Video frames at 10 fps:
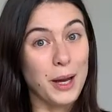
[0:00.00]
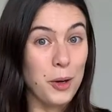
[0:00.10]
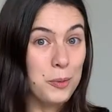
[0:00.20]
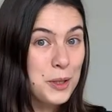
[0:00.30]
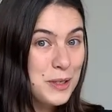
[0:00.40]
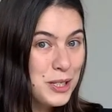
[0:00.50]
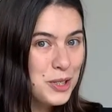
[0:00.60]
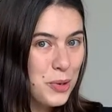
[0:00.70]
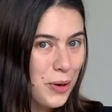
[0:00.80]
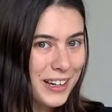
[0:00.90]
I hope you
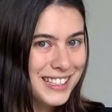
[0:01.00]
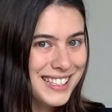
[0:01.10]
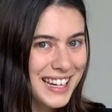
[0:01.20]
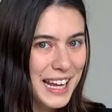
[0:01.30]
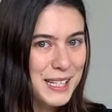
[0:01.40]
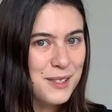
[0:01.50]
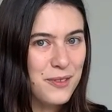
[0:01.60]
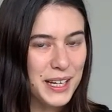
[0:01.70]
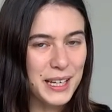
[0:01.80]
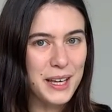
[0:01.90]
enjoyed today's
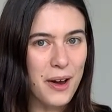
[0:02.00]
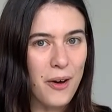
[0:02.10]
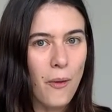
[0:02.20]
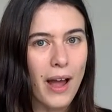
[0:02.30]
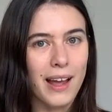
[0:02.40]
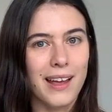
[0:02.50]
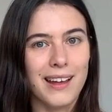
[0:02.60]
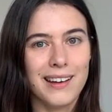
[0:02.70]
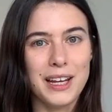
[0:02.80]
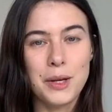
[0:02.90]
video
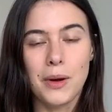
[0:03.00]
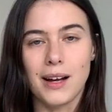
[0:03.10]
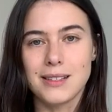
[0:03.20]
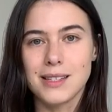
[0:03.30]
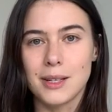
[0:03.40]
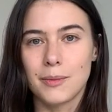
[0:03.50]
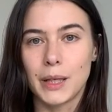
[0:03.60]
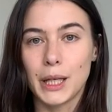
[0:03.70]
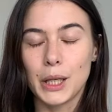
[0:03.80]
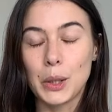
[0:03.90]
and you got
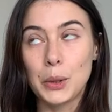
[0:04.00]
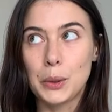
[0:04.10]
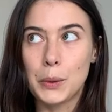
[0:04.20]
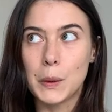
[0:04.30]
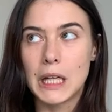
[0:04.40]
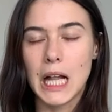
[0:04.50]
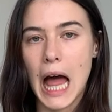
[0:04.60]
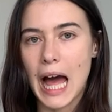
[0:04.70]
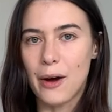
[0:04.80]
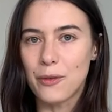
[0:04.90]
some cool
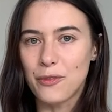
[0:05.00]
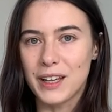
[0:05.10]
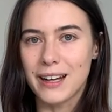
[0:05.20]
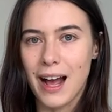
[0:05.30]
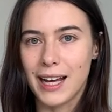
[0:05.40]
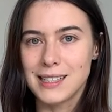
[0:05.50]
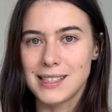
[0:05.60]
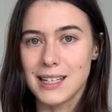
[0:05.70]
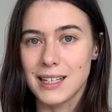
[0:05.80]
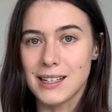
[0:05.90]
outfit
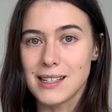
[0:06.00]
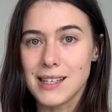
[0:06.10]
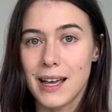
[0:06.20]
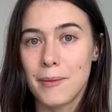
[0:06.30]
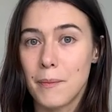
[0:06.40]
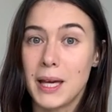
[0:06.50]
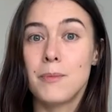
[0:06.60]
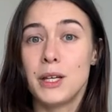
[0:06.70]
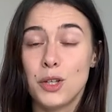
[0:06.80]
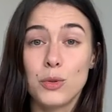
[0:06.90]
ideas and
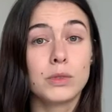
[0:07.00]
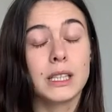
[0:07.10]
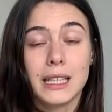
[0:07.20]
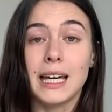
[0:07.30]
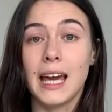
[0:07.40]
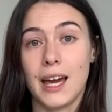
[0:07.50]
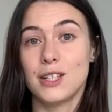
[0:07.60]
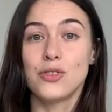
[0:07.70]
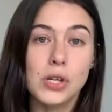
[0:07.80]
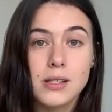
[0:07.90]
maybe you really
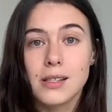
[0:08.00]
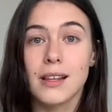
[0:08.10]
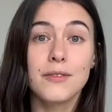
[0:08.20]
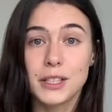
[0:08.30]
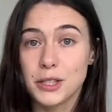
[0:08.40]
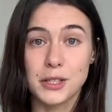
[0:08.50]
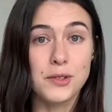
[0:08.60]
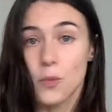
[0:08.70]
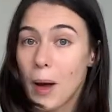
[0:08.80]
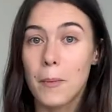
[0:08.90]
can just live in your
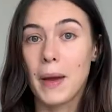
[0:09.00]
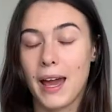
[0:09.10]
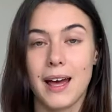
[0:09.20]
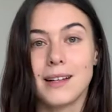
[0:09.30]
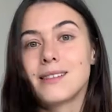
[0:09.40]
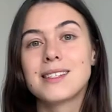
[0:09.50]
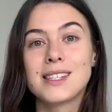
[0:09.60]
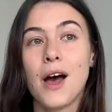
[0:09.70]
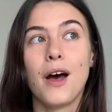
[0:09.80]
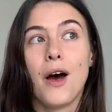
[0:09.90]
sweatpants